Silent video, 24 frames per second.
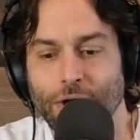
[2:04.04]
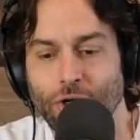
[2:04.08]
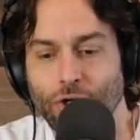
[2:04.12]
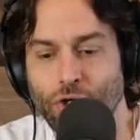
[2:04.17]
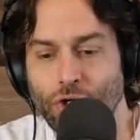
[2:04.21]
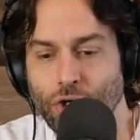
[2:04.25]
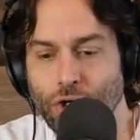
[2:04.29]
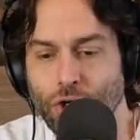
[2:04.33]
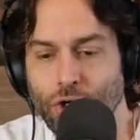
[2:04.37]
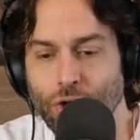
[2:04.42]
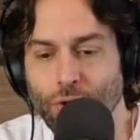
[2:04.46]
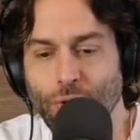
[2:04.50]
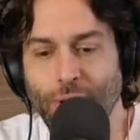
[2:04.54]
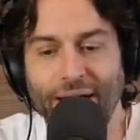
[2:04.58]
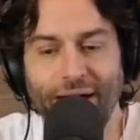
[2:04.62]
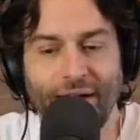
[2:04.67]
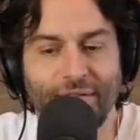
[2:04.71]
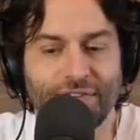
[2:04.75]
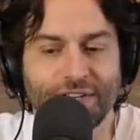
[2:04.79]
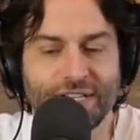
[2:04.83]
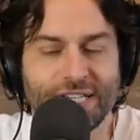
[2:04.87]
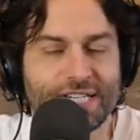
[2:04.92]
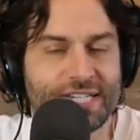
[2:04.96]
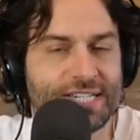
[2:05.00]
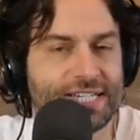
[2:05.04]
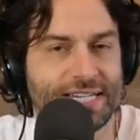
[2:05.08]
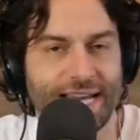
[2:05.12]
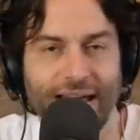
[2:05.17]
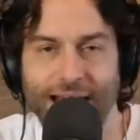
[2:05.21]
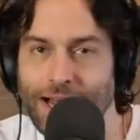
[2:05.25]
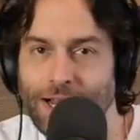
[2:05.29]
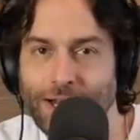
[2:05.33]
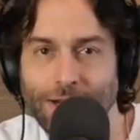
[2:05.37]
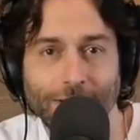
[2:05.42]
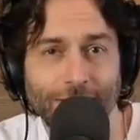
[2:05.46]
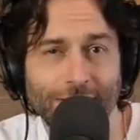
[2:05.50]
Do you have
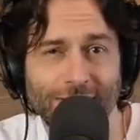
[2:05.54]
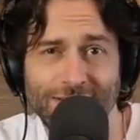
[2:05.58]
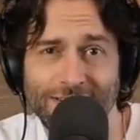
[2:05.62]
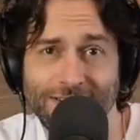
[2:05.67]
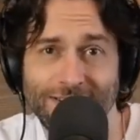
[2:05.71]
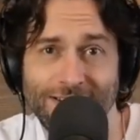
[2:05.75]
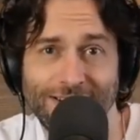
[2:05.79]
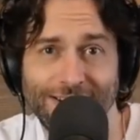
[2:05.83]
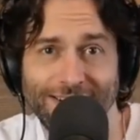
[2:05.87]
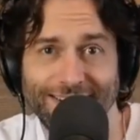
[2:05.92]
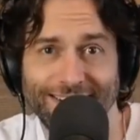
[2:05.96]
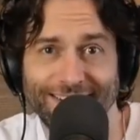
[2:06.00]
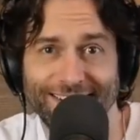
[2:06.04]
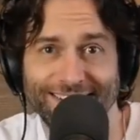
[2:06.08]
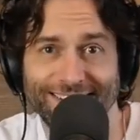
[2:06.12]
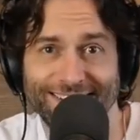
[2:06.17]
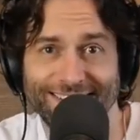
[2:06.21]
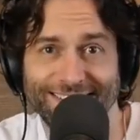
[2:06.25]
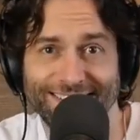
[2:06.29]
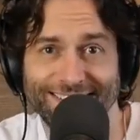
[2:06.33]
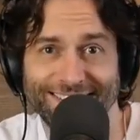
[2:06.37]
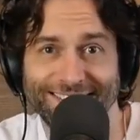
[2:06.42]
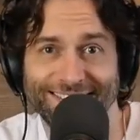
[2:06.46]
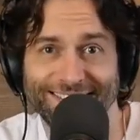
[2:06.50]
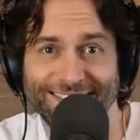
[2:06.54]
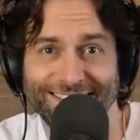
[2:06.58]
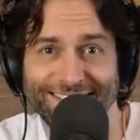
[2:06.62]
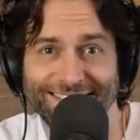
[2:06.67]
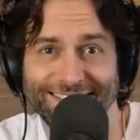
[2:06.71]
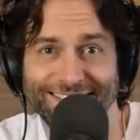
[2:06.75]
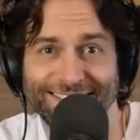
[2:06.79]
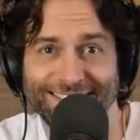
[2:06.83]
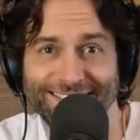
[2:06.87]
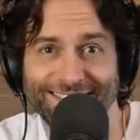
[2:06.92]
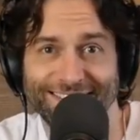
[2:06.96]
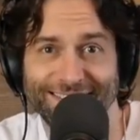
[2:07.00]
cells?
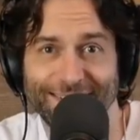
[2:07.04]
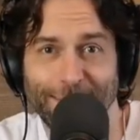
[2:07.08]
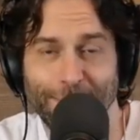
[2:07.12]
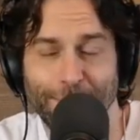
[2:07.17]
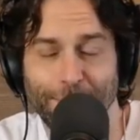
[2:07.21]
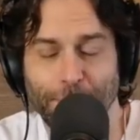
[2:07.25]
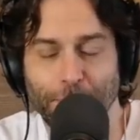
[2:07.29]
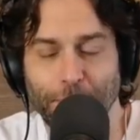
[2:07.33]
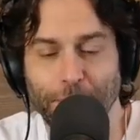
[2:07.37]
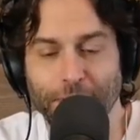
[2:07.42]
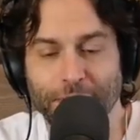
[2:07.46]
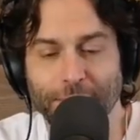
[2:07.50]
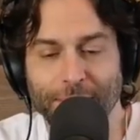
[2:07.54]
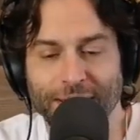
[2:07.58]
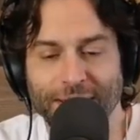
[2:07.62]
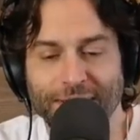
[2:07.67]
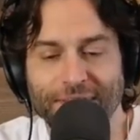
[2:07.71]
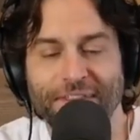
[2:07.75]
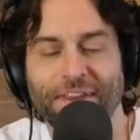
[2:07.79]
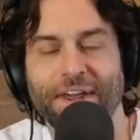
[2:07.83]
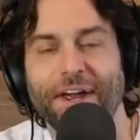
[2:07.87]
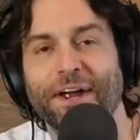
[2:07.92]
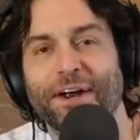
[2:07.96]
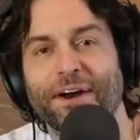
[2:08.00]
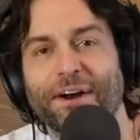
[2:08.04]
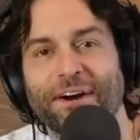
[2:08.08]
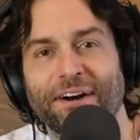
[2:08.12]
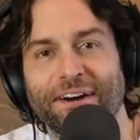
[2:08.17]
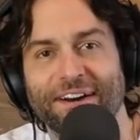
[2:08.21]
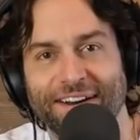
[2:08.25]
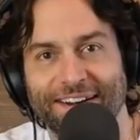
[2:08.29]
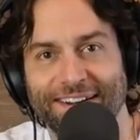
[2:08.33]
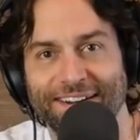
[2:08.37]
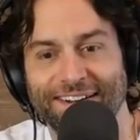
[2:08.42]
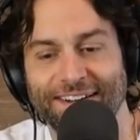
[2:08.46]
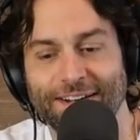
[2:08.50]
Put him in there.
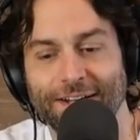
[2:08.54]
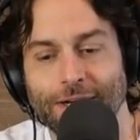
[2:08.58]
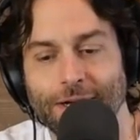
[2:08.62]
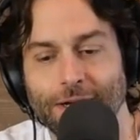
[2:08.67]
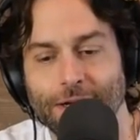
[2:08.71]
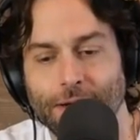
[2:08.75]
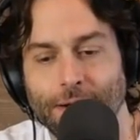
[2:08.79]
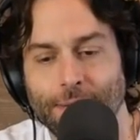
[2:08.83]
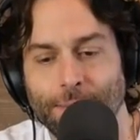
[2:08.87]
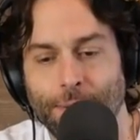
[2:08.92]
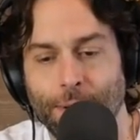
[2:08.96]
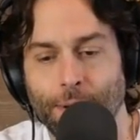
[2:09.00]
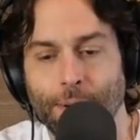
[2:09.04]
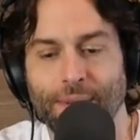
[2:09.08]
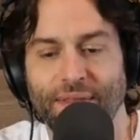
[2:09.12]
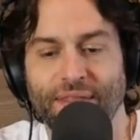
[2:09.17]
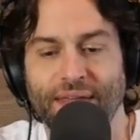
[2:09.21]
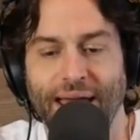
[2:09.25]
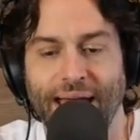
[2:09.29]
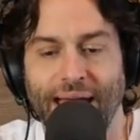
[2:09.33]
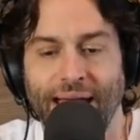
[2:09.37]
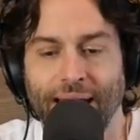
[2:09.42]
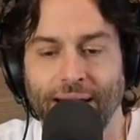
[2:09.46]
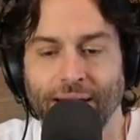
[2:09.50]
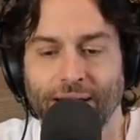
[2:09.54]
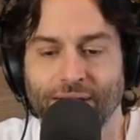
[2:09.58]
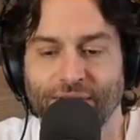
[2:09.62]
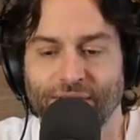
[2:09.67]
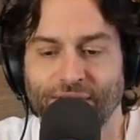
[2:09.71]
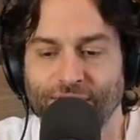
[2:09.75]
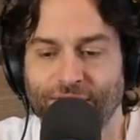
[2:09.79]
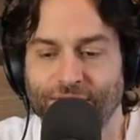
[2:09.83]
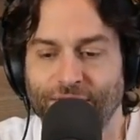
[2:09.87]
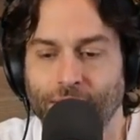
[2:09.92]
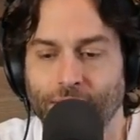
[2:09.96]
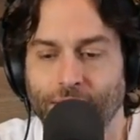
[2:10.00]
Put him in the attic of
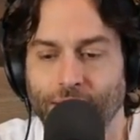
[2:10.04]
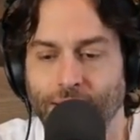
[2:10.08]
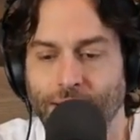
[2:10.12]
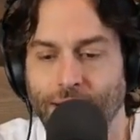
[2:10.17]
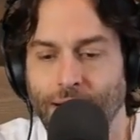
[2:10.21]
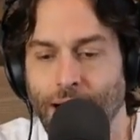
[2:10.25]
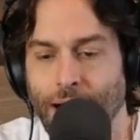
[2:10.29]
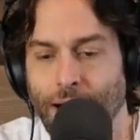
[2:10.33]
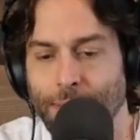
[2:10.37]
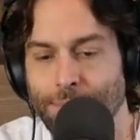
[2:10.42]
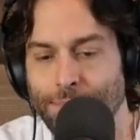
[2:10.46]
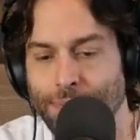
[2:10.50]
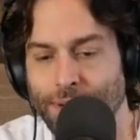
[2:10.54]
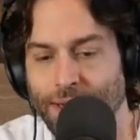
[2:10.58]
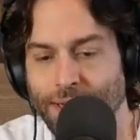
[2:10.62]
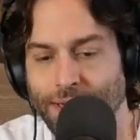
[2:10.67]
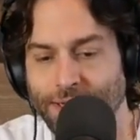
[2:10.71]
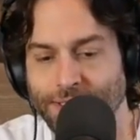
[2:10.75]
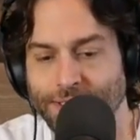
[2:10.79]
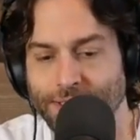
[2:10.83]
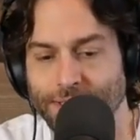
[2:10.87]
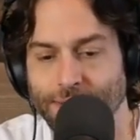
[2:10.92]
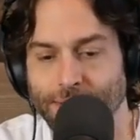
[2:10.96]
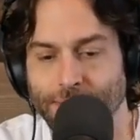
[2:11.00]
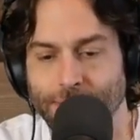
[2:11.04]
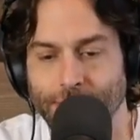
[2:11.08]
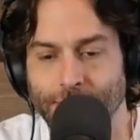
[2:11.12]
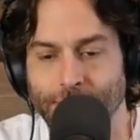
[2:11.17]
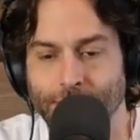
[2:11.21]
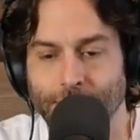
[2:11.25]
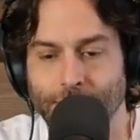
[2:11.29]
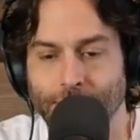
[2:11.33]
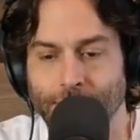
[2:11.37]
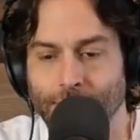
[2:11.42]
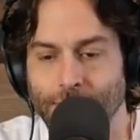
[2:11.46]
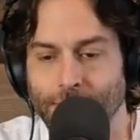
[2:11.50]
the fucking cop place,
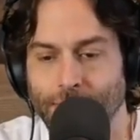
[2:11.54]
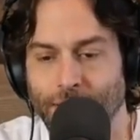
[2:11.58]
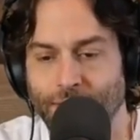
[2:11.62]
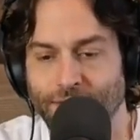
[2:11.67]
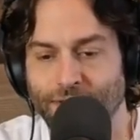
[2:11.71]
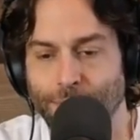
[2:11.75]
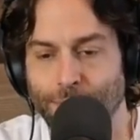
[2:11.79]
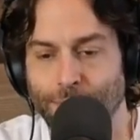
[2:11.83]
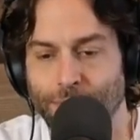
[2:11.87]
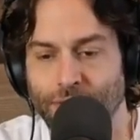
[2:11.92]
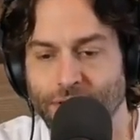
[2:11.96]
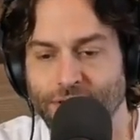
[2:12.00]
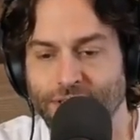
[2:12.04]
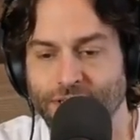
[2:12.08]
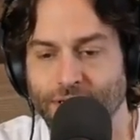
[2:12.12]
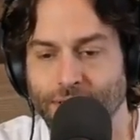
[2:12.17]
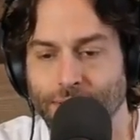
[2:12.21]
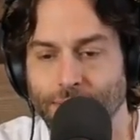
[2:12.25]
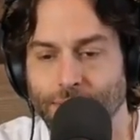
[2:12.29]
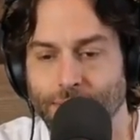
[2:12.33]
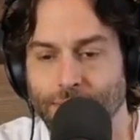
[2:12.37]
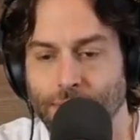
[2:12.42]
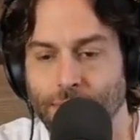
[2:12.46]
of the prison.